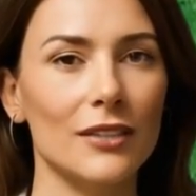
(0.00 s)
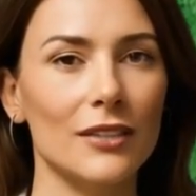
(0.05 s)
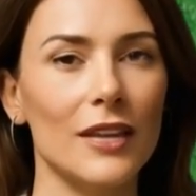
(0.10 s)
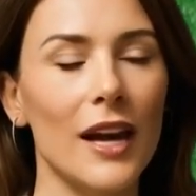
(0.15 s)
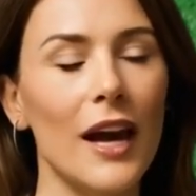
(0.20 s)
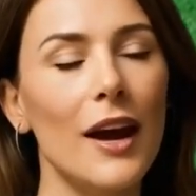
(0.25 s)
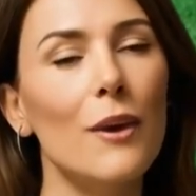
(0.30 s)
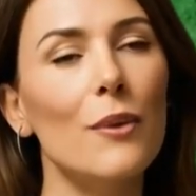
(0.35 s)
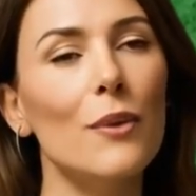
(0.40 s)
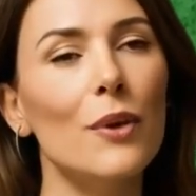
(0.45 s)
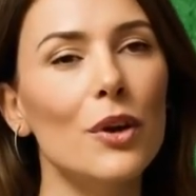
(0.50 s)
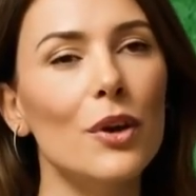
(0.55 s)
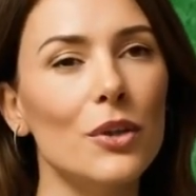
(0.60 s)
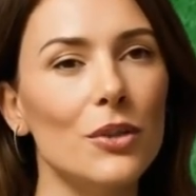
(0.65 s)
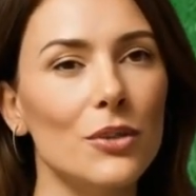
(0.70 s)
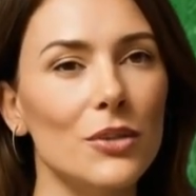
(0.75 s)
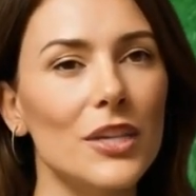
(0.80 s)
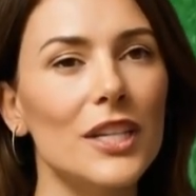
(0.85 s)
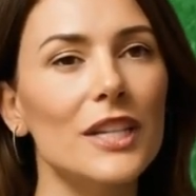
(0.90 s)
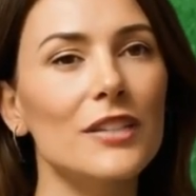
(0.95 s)
That's where
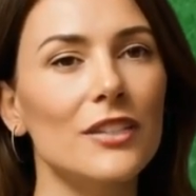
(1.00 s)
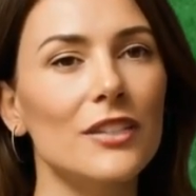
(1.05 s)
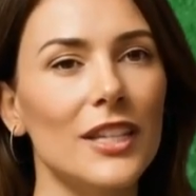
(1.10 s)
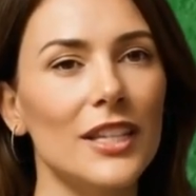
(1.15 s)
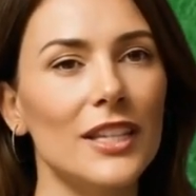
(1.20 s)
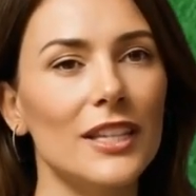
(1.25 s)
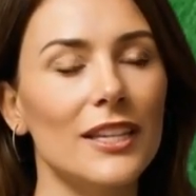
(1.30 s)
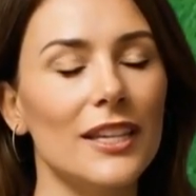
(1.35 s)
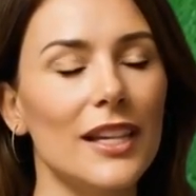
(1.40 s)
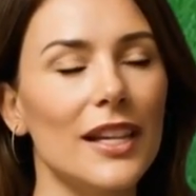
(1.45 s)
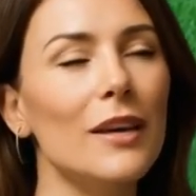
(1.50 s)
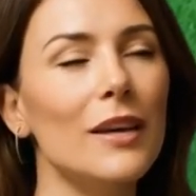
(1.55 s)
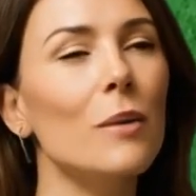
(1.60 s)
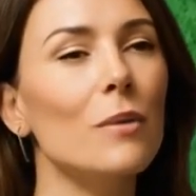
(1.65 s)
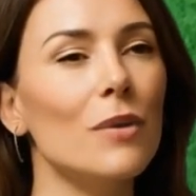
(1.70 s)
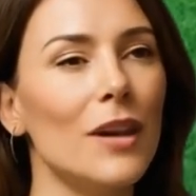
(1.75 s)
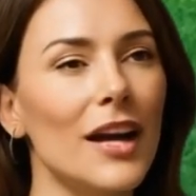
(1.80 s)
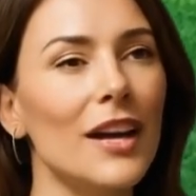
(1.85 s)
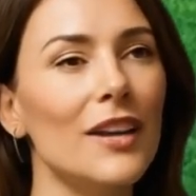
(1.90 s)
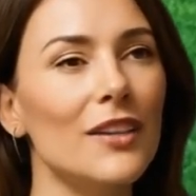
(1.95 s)
gentle compression
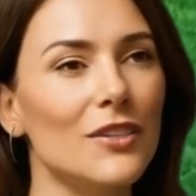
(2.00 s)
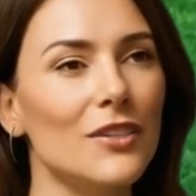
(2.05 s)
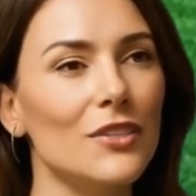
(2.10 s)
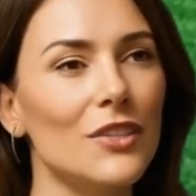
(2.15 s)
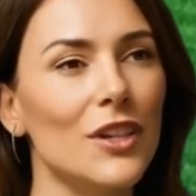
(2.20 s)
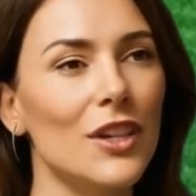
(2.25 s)
comes in.